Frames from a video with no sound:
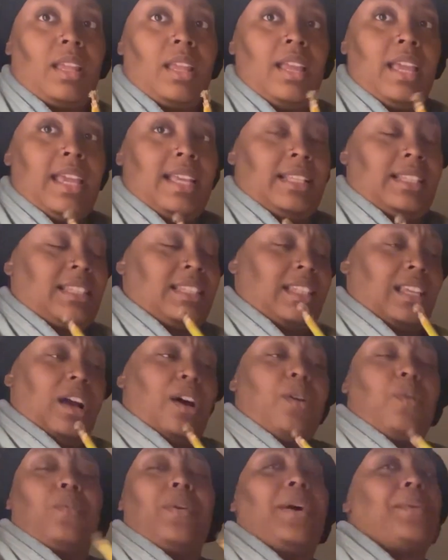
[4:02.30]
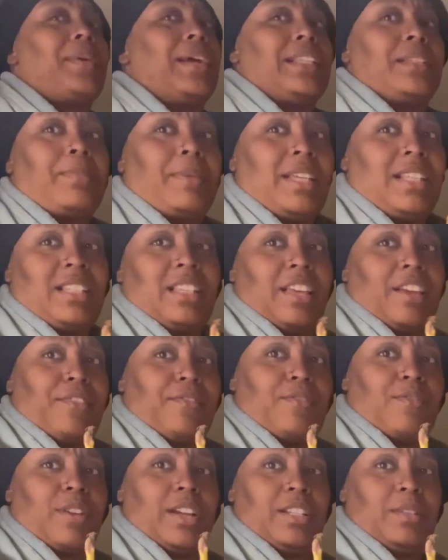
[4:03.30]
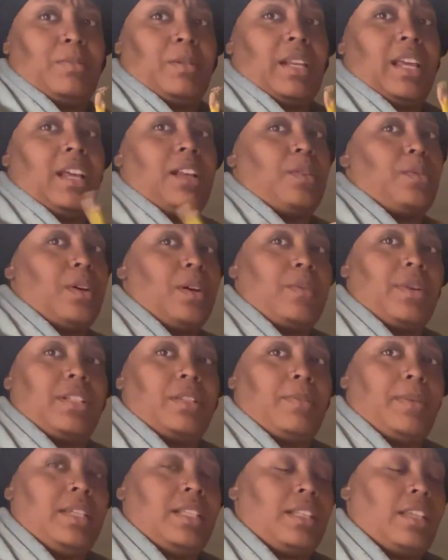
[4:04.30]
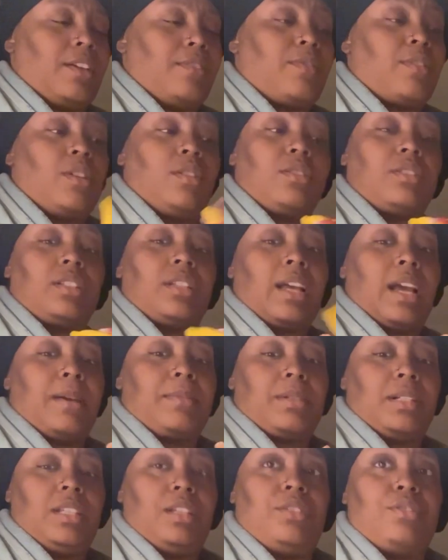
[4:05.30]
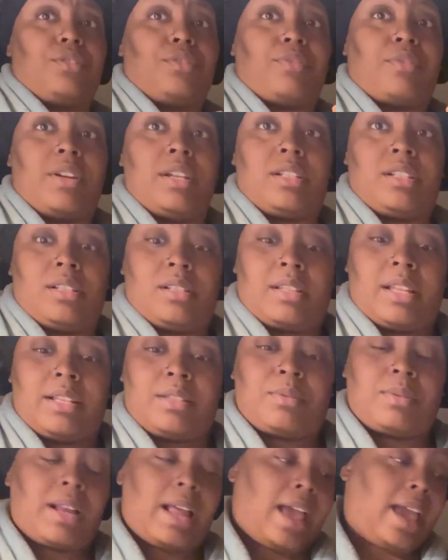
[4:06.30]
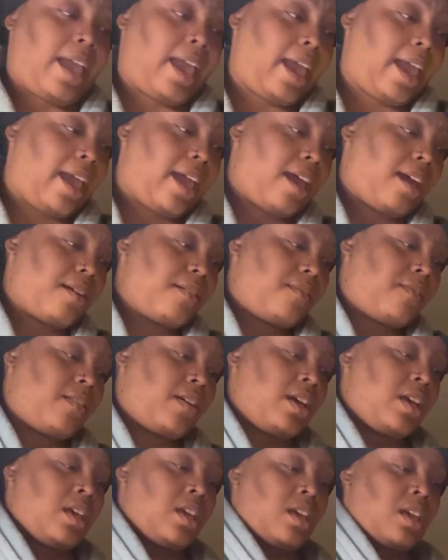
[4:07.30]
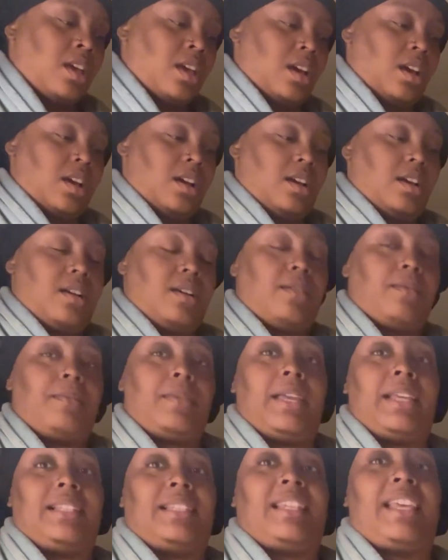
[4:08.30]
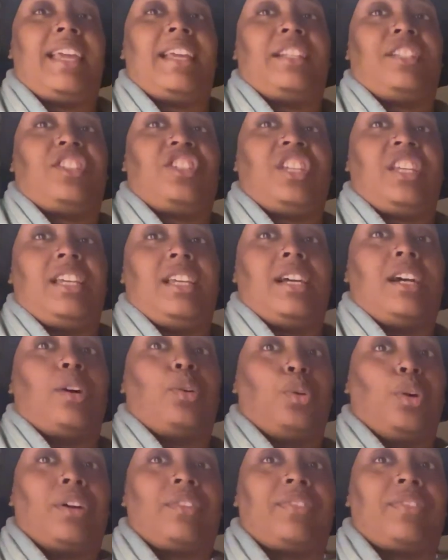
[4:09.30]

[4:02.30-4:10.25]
It's on one recipe, it said fresh banana. One recipe, it said frozen. I'm going to use a fresh because that's what I have. It said chia or